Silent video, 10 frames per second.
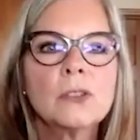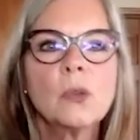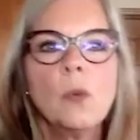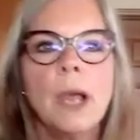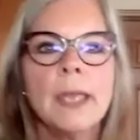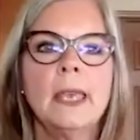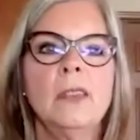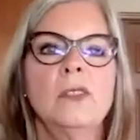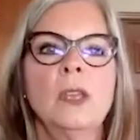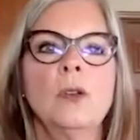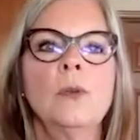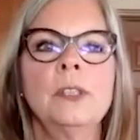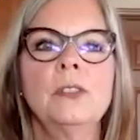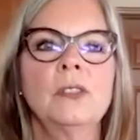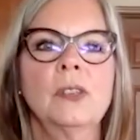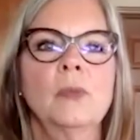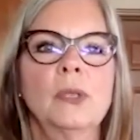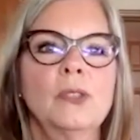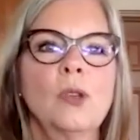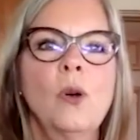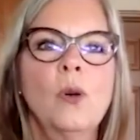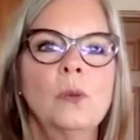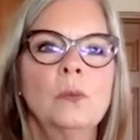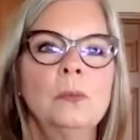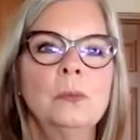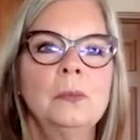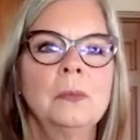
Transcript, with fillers: So why can't they go into someone's home